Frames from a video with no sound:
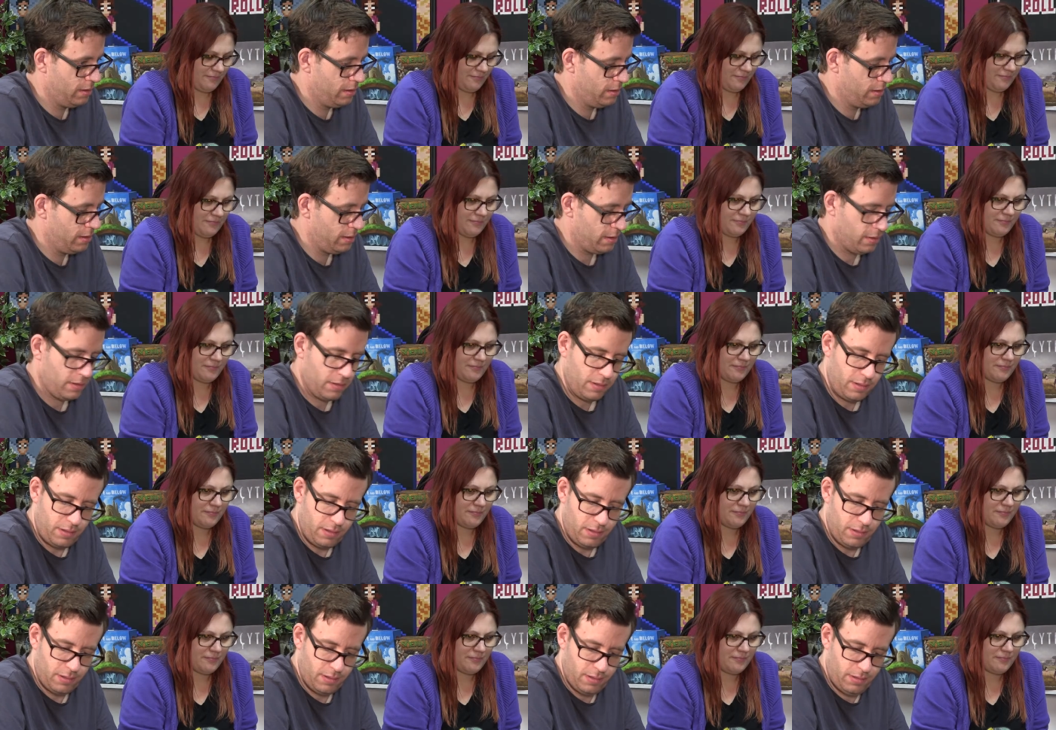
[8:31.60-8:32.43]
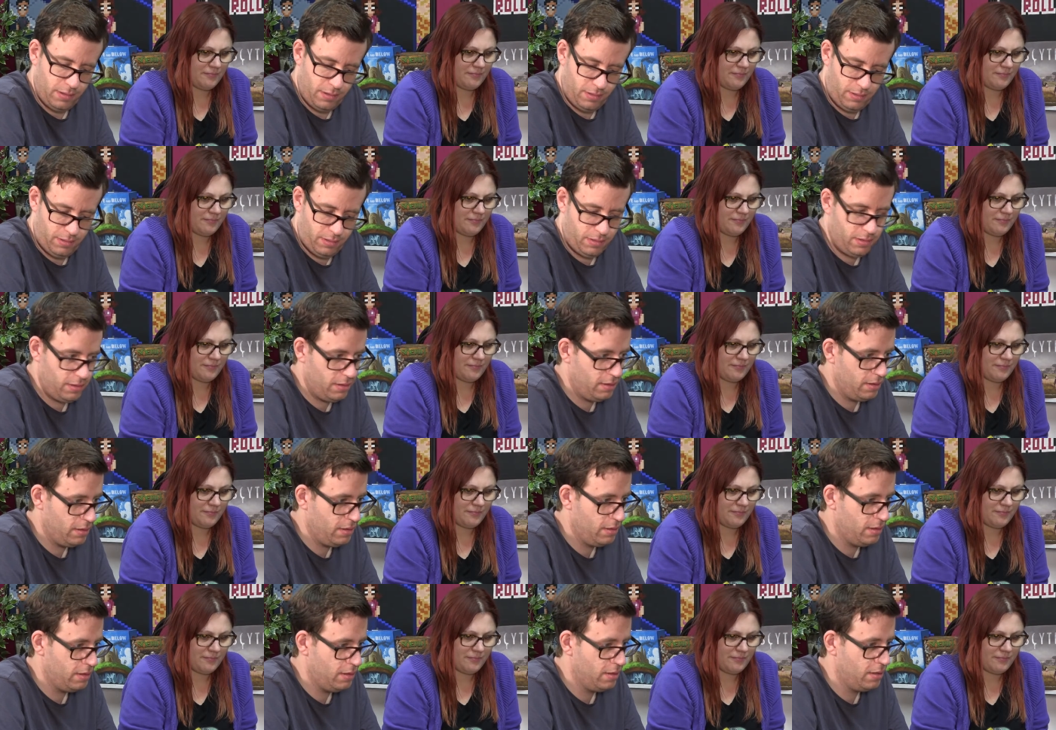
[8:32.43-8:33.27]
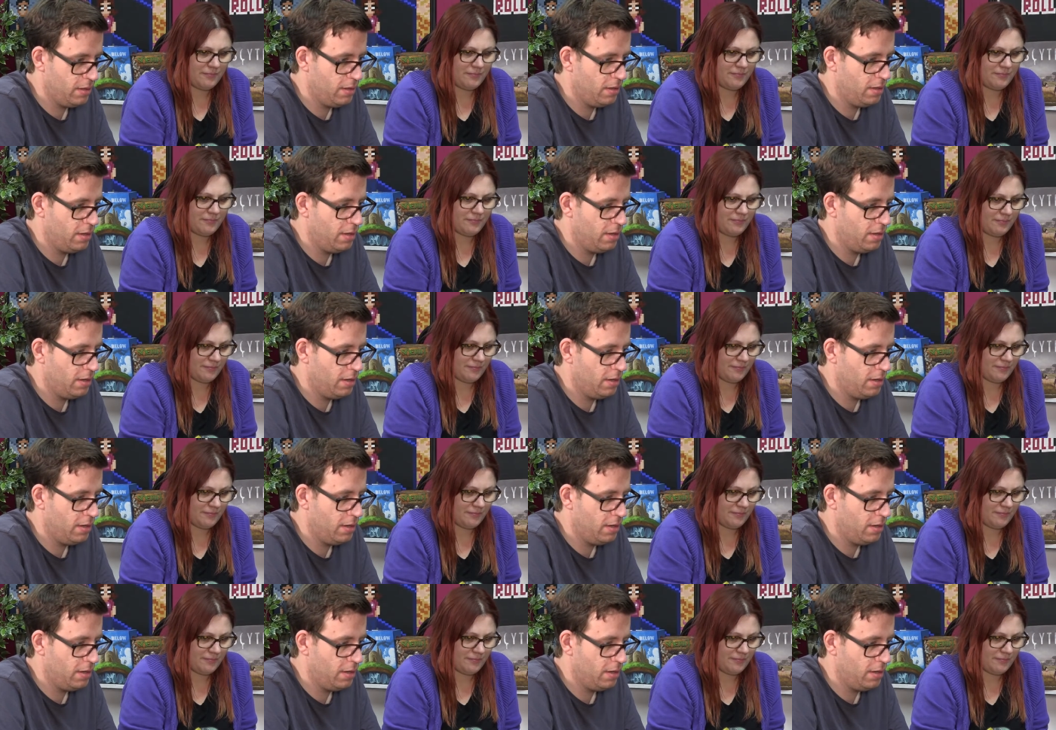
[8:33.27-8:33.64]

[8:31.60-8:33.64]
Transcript: Nobody speaks.